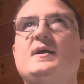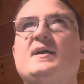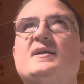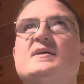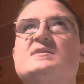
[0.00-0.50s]

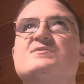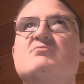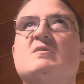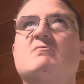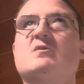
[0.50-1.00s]
And that's
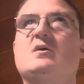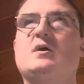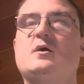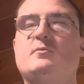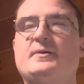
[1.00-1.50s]
what we're
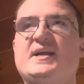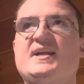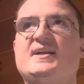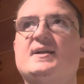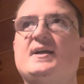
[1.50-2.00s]

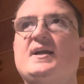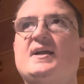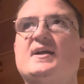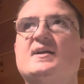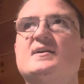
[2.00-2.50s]
hoping.
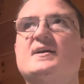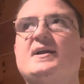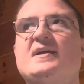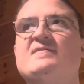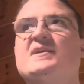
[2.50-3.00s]
And
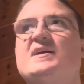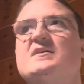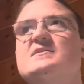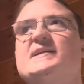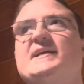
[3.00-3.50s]
if
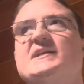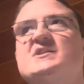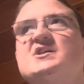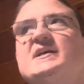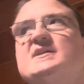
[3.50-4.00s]
there's any
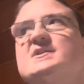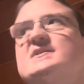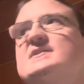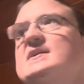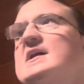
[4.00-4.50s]

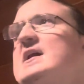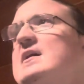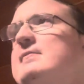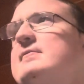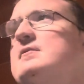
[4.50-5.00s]
changes,
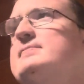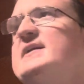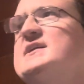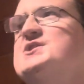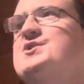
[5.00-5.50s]
I will
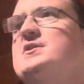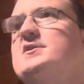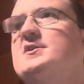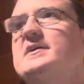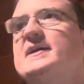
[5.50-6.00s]
make sure to
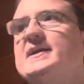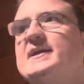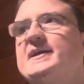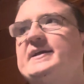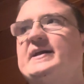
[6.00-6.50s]
let
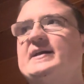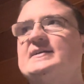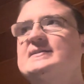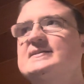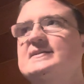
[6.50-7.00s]
you
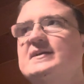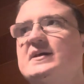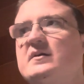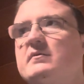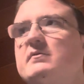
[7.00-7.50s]
guys
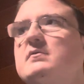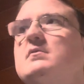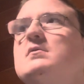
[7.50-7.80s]
know.